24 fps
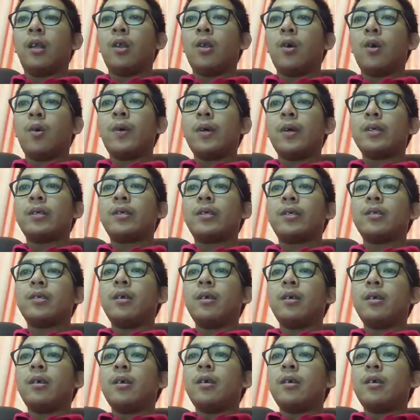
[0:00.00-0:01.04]
lowest
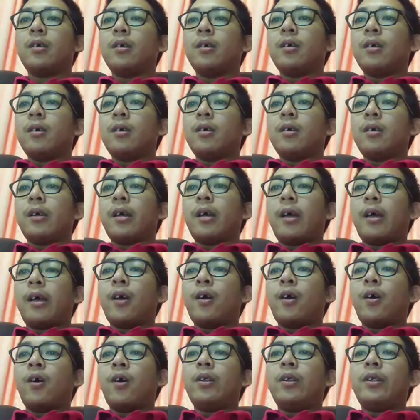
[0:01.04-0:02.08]

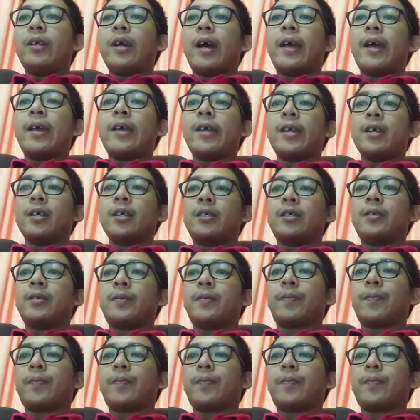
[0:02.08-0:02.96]
or the highest.